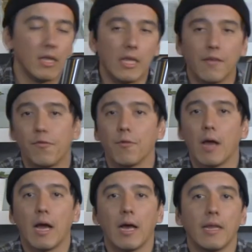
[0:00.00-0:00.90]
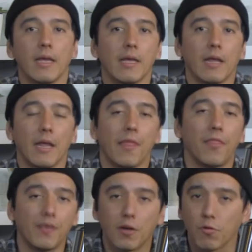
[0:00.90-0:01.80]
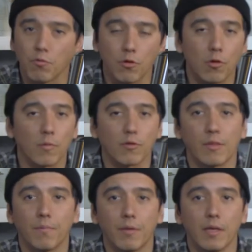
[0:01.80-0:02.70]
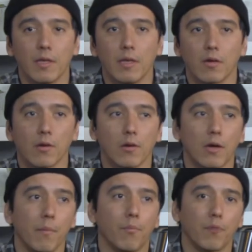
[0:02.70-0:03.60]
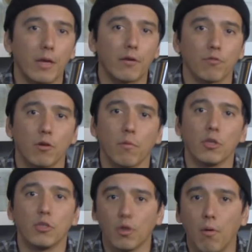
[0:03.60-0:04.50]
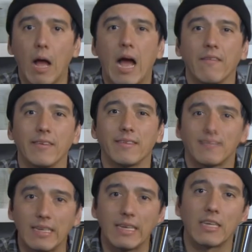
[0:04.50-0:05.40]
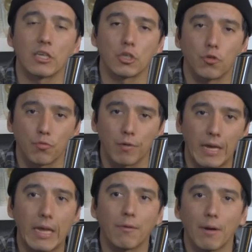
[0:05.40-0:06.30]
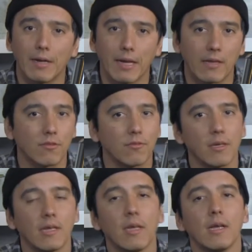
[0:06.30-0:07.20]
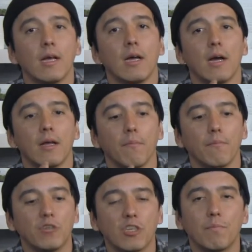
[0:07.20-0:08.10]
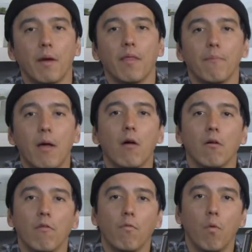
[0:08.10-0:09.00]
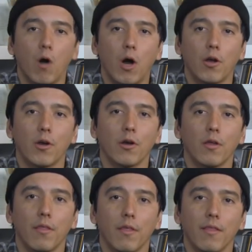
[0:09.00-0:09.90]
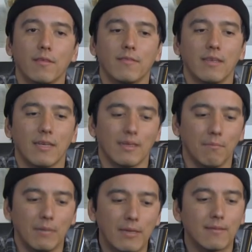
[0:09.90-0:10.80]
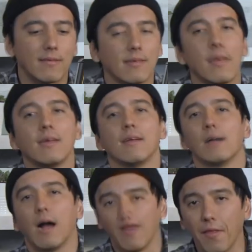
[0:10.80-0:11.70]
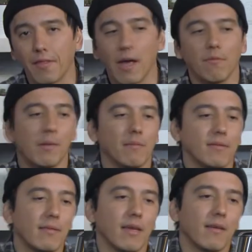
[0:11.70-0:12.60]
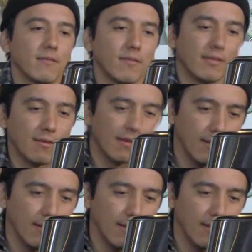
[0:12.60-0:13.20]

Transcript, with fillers: if you had a theater room or something, or a break room where you don't have a sink and a drain right next to it, just by the amount of water that this thing emits, I think that would be a mistake. So let's